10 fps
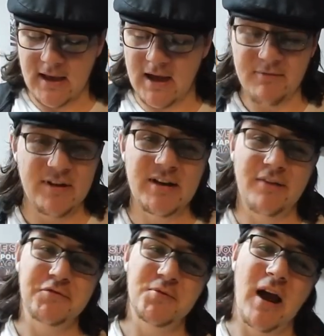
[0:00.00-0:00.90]
I'm really
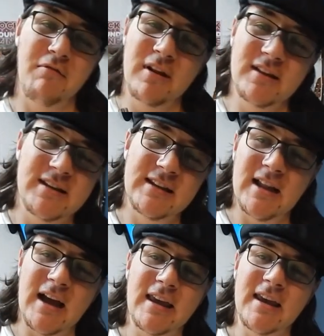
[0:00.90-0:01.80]
dying for it to work. I really did
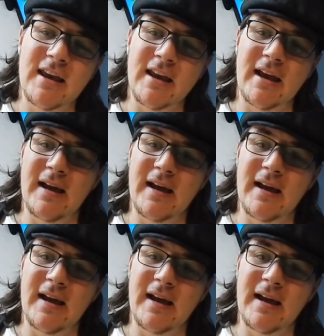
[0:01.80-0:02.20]
like it.